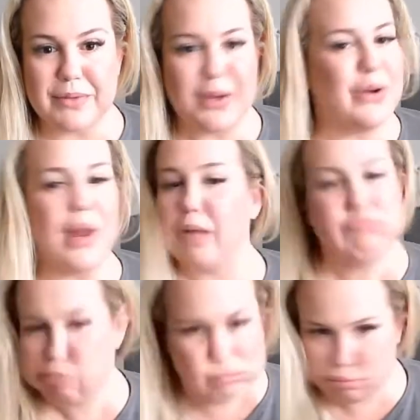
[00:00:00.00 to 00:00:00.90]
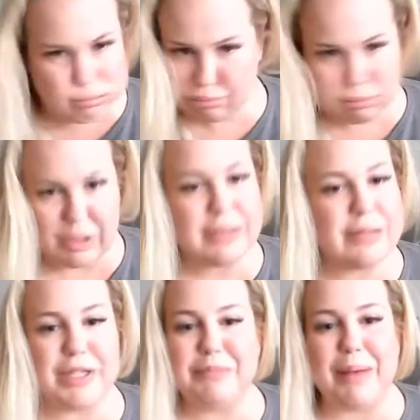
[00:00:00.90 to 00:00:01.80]
You know, like on
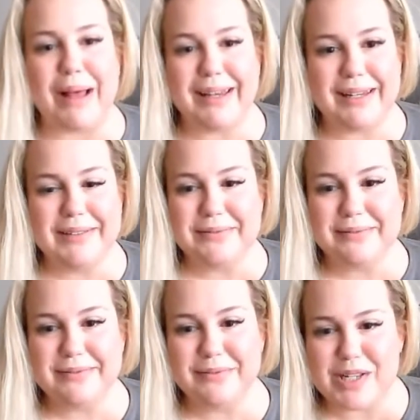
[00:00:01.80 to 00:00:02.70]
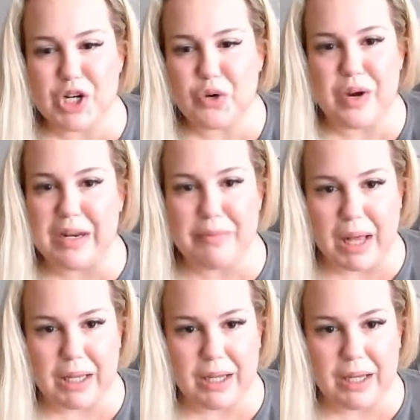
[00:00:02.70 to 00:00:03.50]
somebody's belly. What's a green belly?